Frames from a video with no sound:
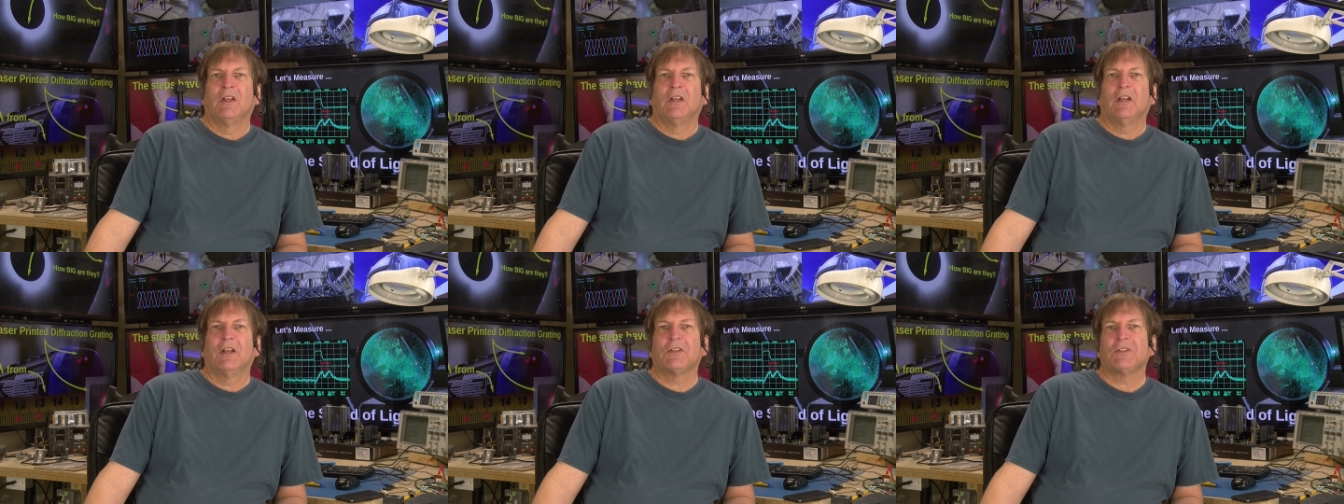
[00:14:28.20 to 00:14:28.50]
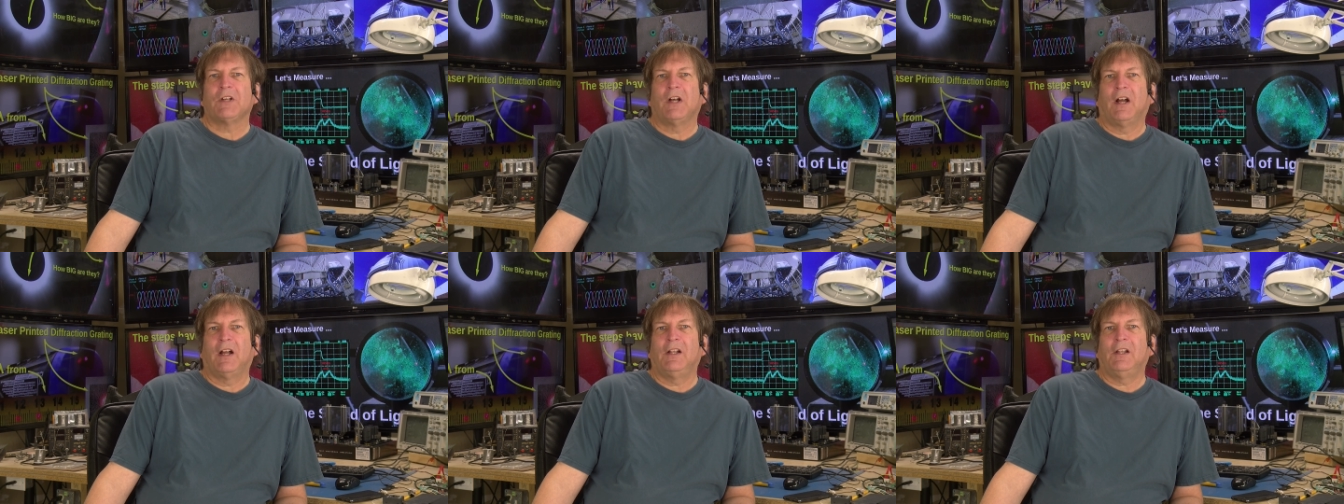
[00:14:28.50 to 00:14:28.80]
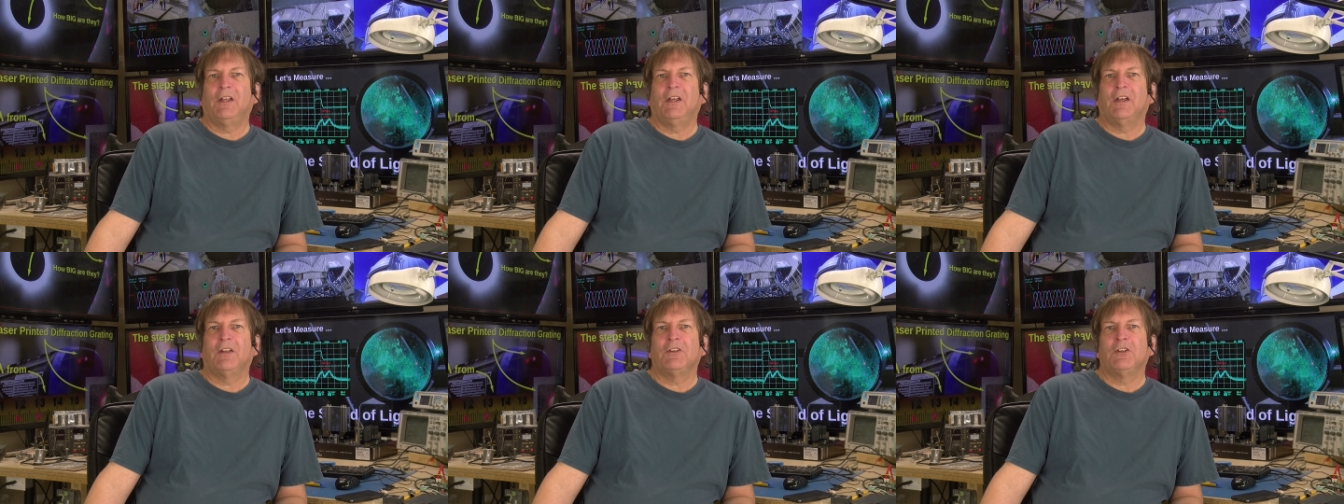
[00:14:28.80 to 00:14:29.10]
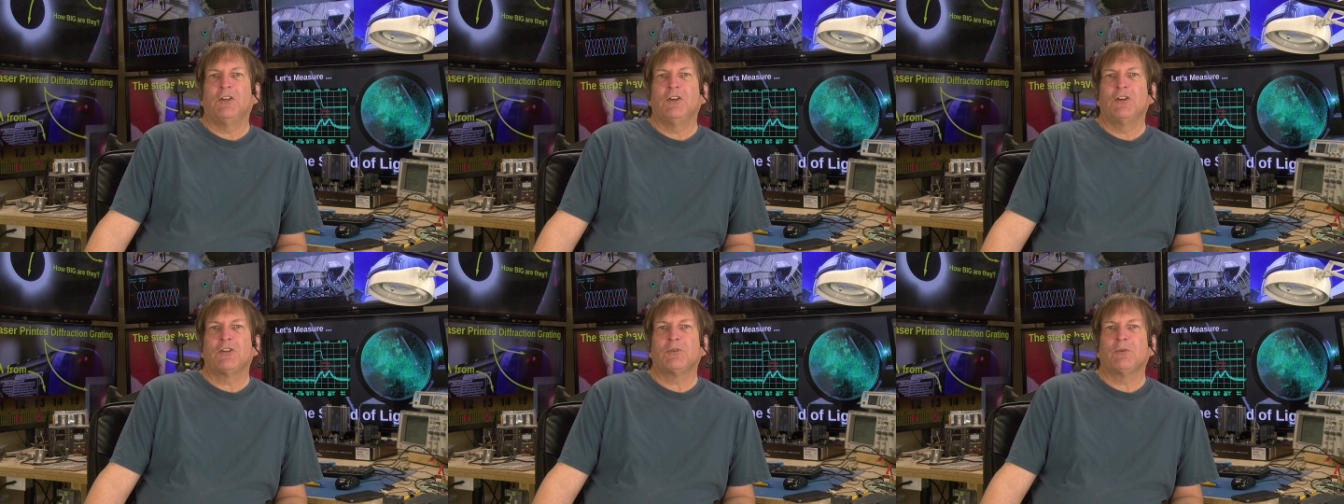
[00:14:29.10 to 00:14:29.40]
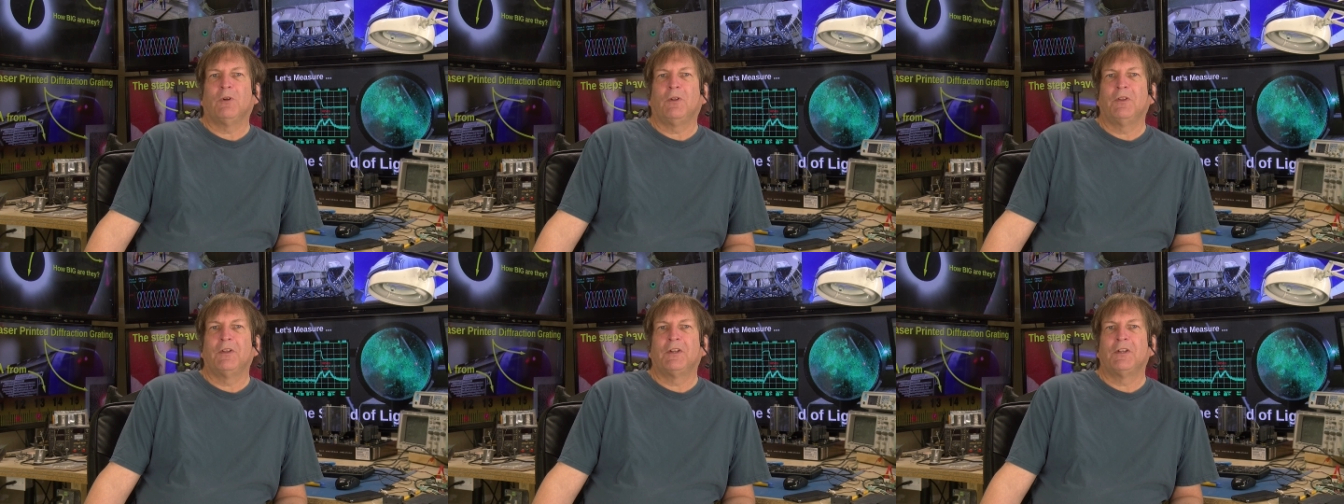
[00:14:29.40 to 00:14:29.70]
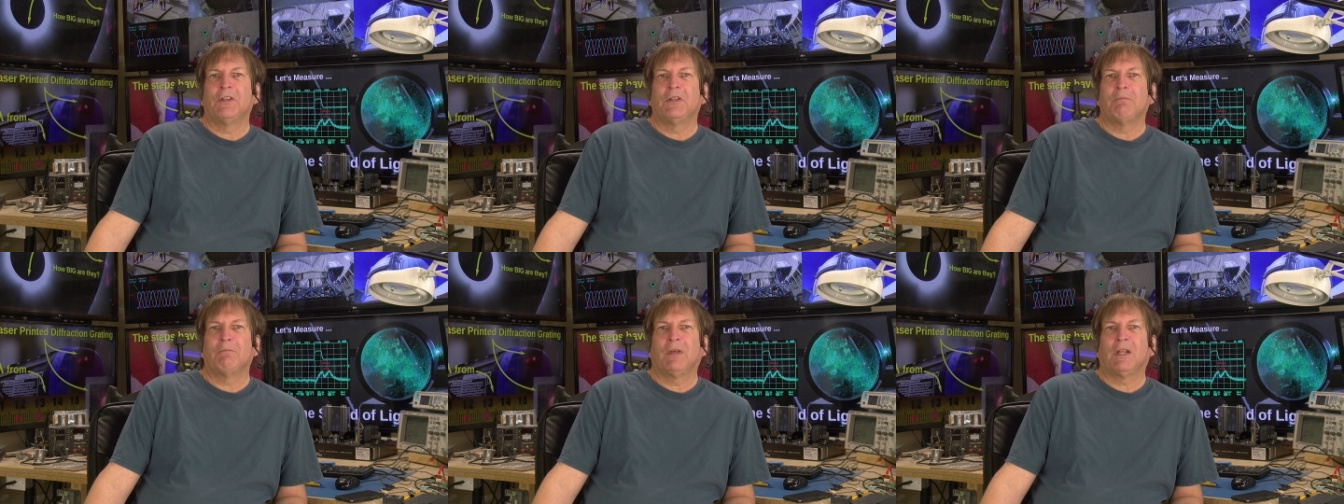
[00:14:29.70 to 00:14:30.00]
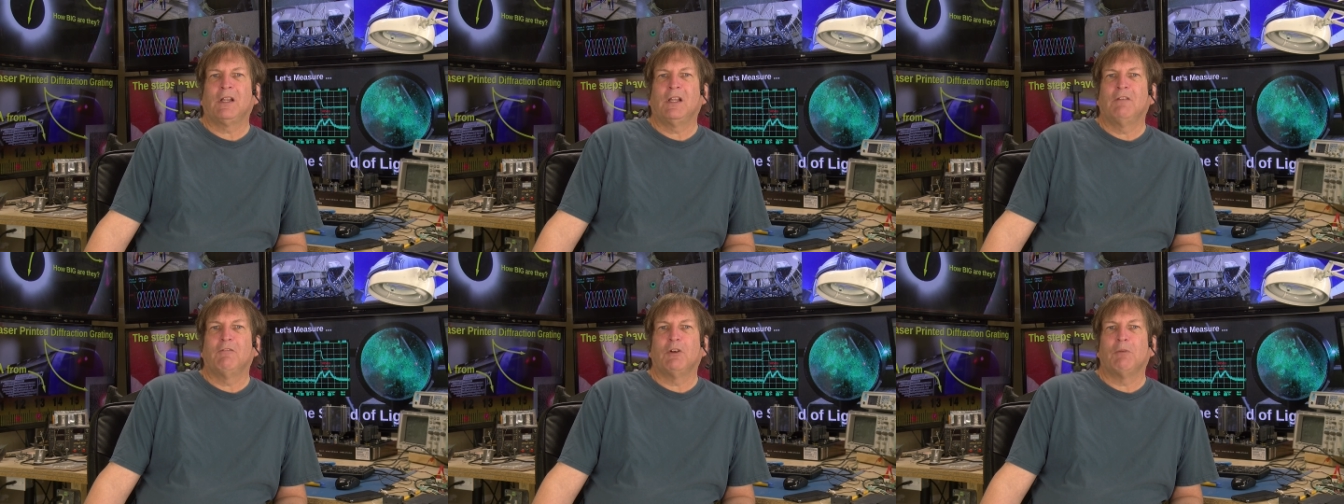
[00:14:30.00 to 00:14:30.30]
It's highly unusual that in the
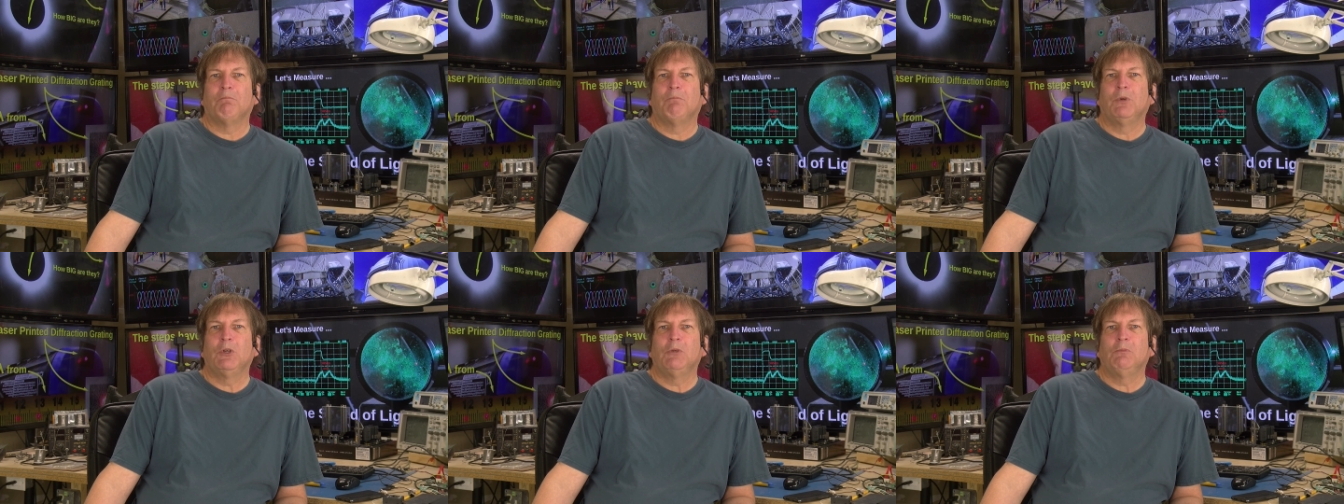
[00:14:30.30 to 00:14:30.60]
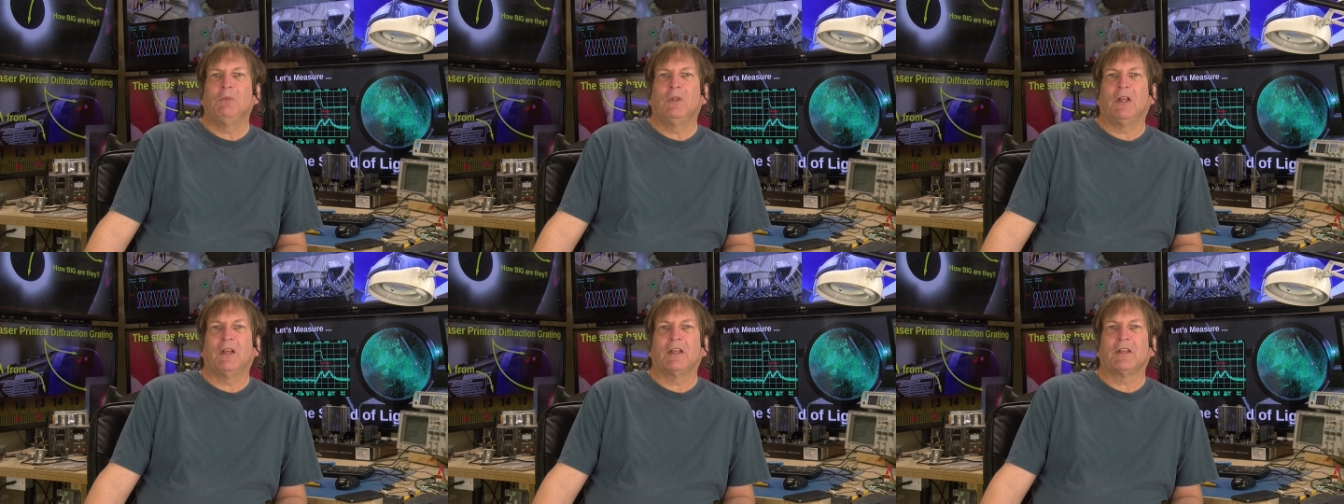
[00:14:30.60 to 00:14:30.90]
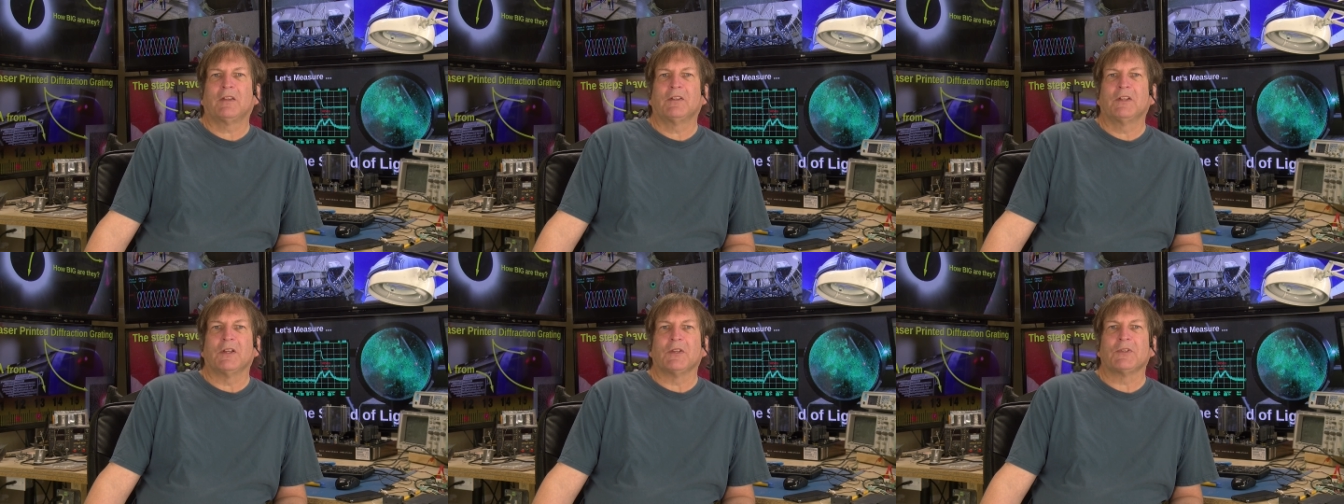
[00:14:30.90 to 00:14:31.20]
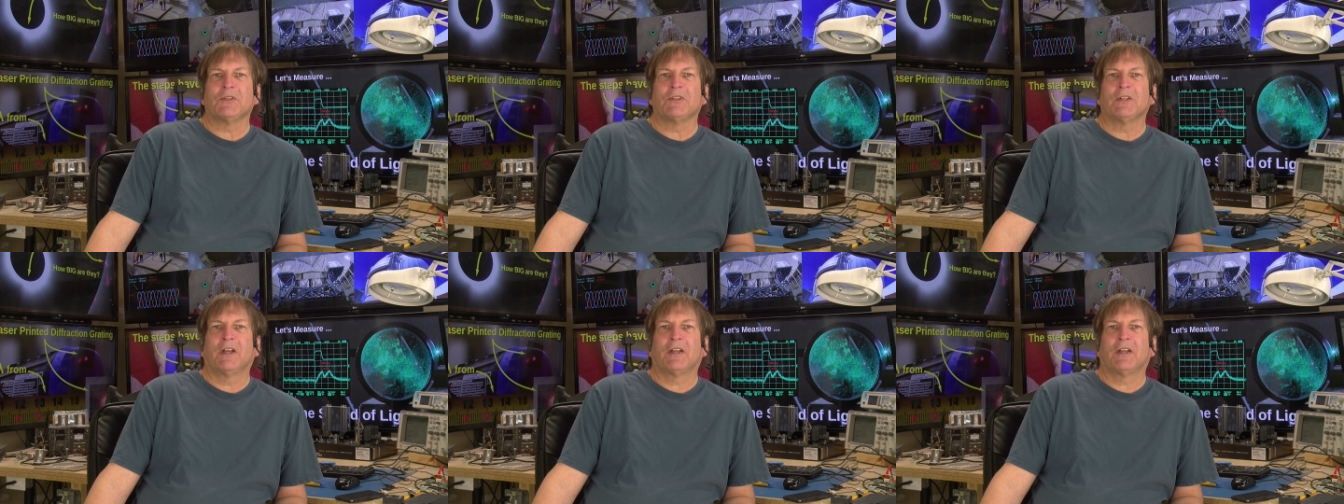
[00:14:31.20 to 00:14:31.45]
middle of a boom like this,